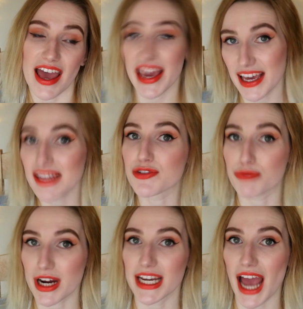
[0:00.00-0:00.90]
it is
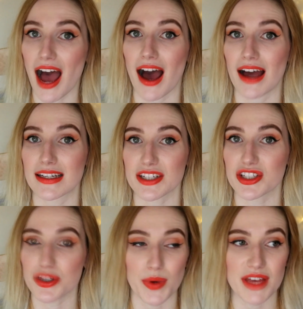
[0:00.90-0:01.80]
really hard
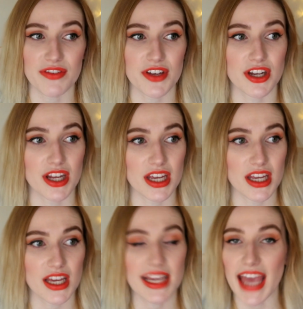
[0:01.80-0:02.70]
to even
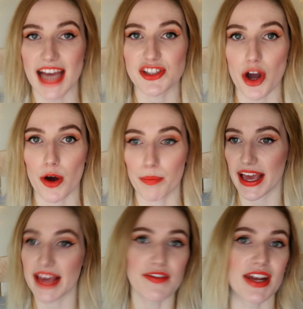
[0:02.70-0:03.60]
get a job
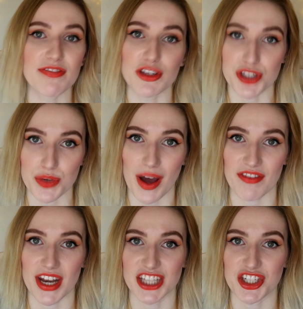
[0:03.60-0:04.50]
even if you do have
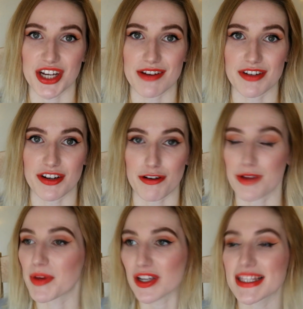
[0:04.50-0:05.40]
an engineering degree,
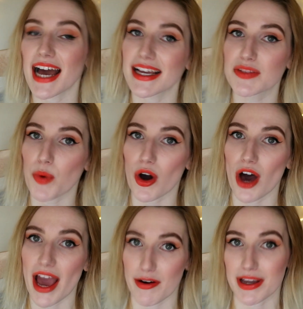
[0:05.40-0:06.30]
because that is
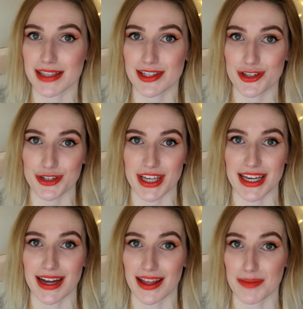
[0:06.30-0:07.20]
what Eric is
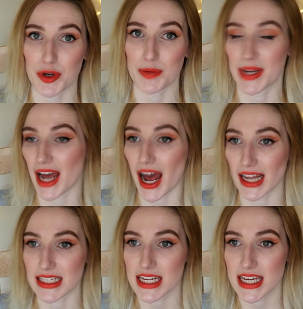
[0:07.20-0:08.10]
studying at the moment,
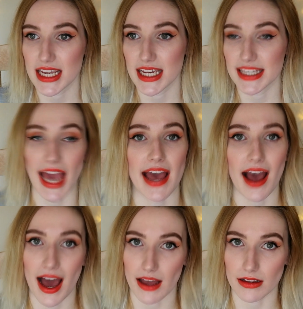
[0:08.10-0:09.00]
and yeah,
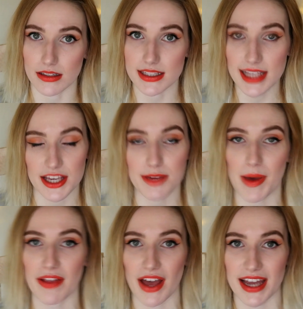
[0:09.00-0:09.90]
I'll tell you
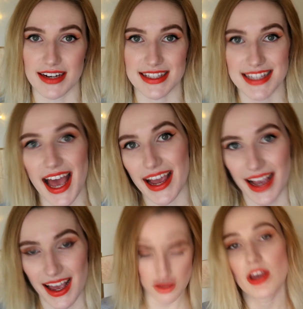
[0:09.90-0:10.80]
about that in a
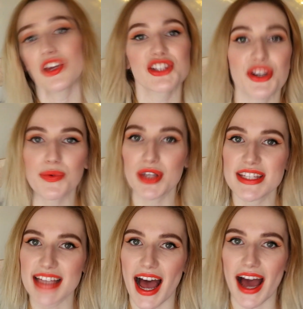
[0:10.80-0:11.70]
sec. So once
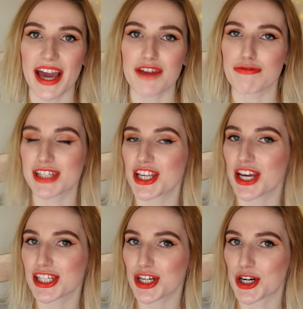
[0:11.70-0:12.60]
I
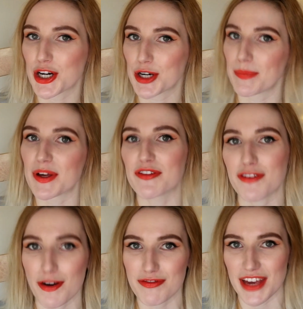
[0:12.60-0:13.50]
returned home
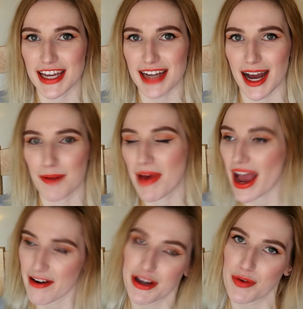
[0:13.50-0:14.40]
from Vietnam,
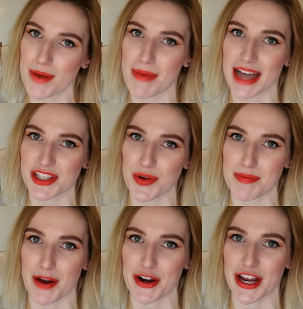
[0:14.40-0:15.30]
Eric went back to
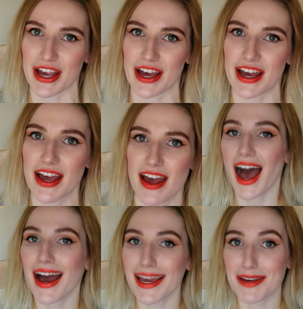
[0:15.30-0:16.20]
America.
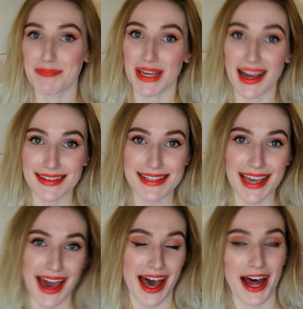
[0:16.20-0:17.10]
I began to
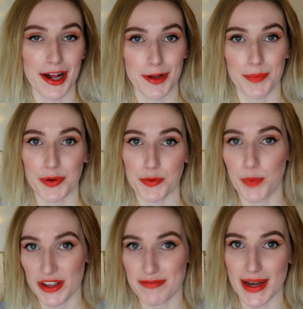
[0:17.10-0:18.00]
get help
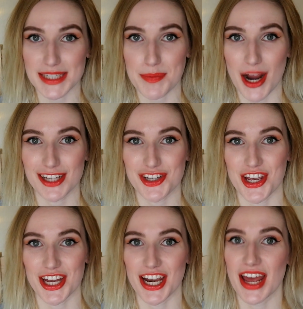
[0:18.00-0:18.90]
with my
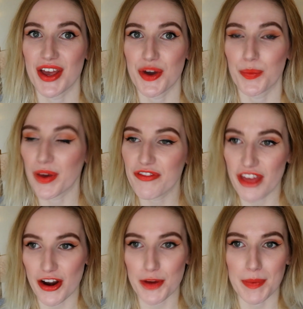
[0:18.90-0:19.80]
depression, with
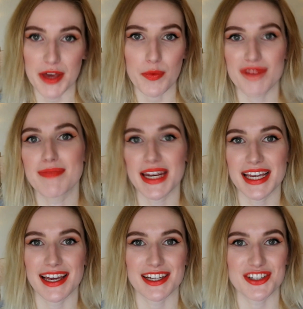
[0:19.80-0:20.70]
therapy, with
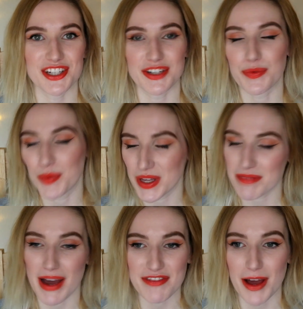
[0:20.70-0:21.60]
medication, with
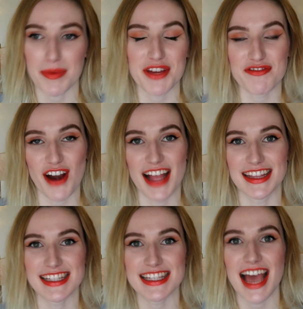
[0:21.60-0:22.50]
my family and
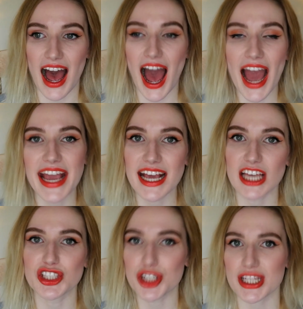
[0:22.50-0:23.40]
friends.
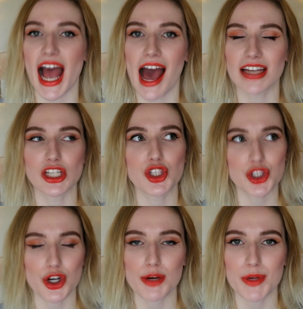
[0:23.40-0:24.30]
I just had
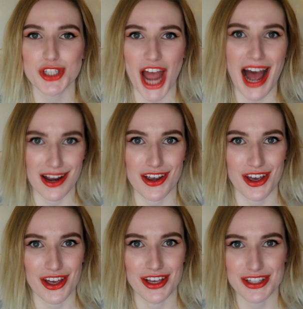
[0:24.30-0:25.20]
so much
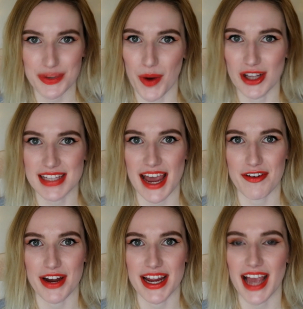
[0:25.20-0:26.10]
anger towards
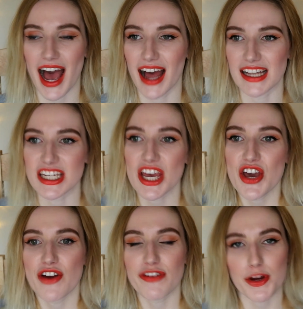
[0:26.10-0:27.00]
Eric, and
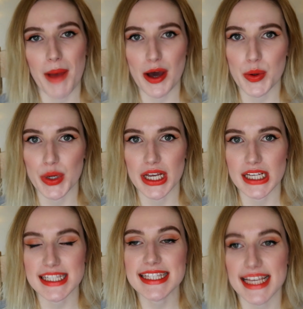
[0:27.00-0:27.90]
for about
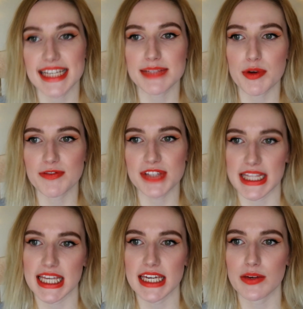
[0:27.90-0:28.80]
6 months I
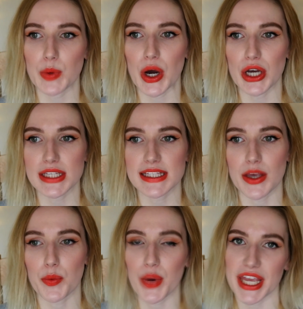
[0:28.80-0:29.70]
think it was,
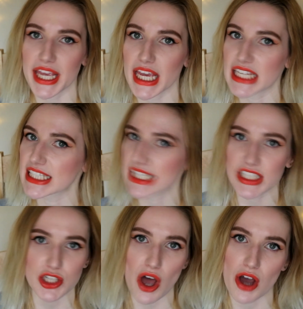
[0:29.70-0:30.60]
we
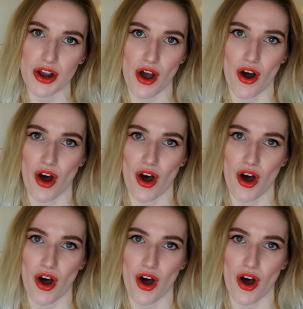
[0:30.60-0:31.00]
didn't talk at